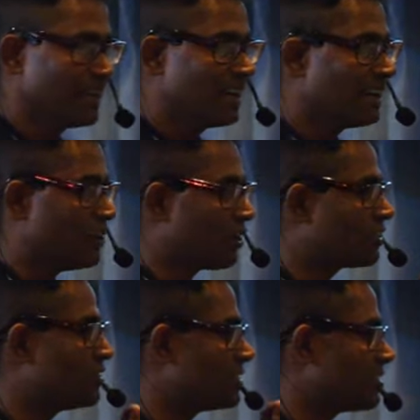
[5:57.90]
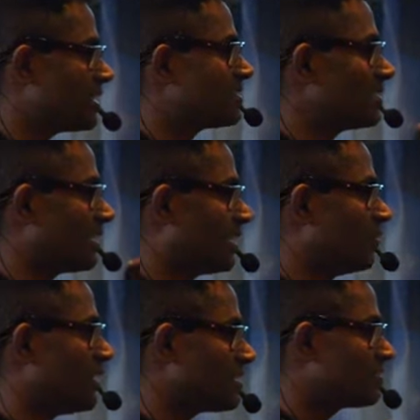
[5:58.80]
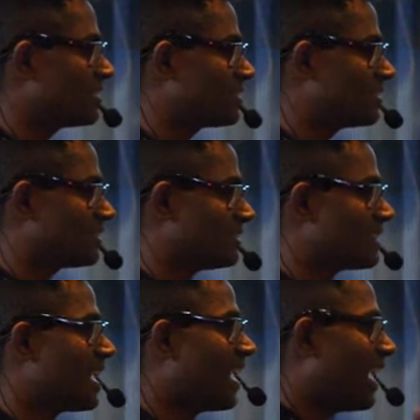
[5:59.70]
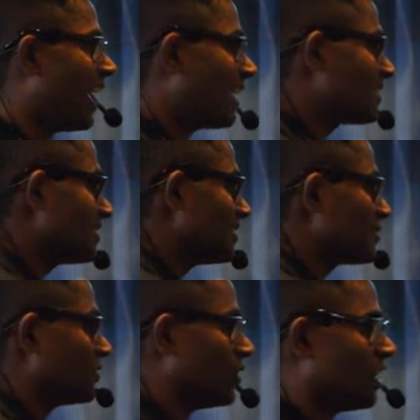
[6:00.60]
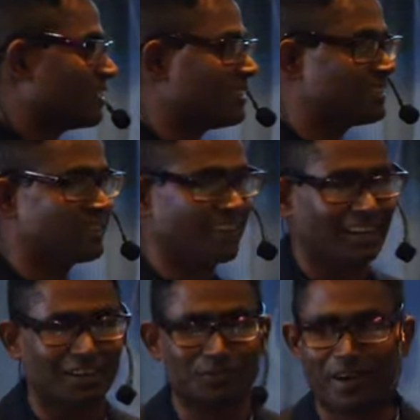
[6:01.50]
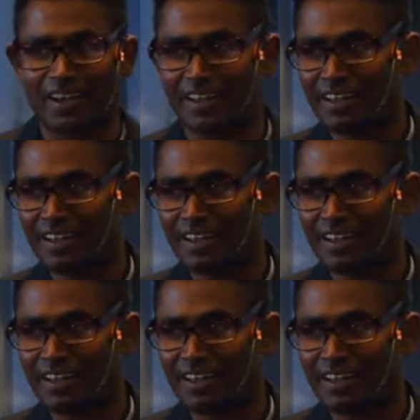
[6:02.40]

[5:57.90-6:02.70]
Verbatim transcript: in order to just give us researchers access to the knowledge that is created by